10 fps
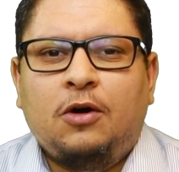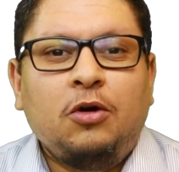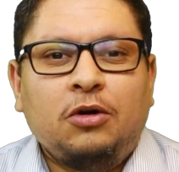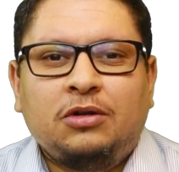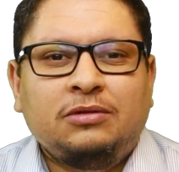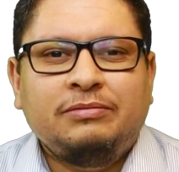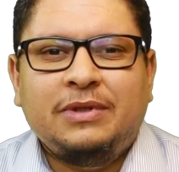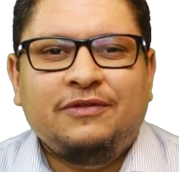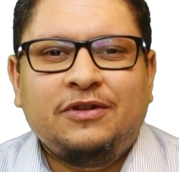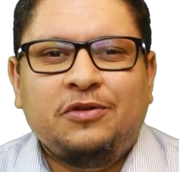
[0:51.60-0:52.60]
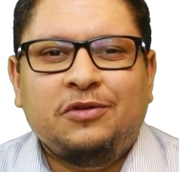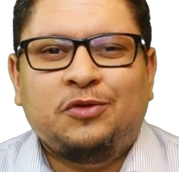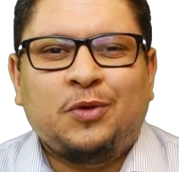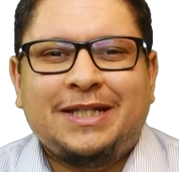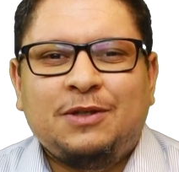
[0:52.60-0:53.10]
or even the
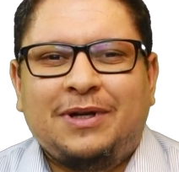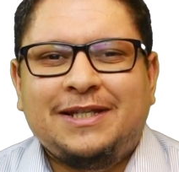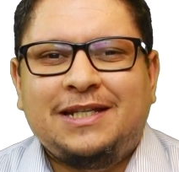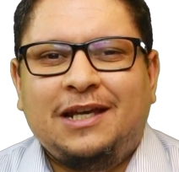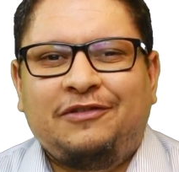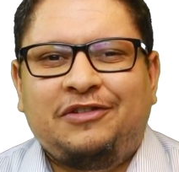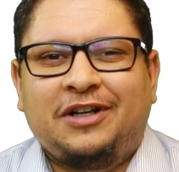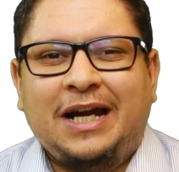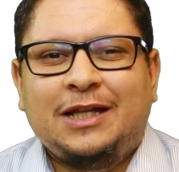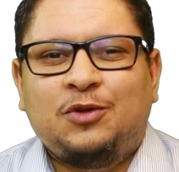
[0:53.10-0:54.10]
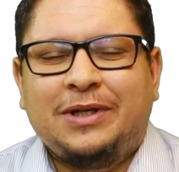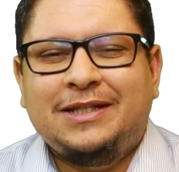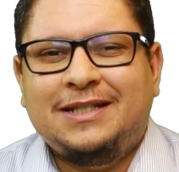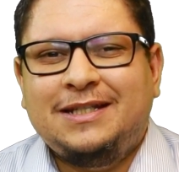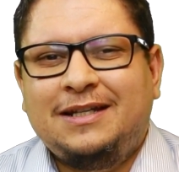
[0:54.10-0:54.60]
21 CFR
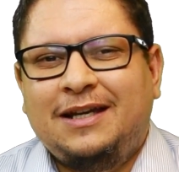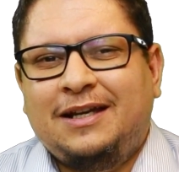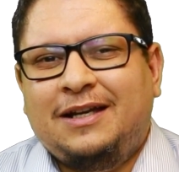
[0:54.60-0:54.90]
820,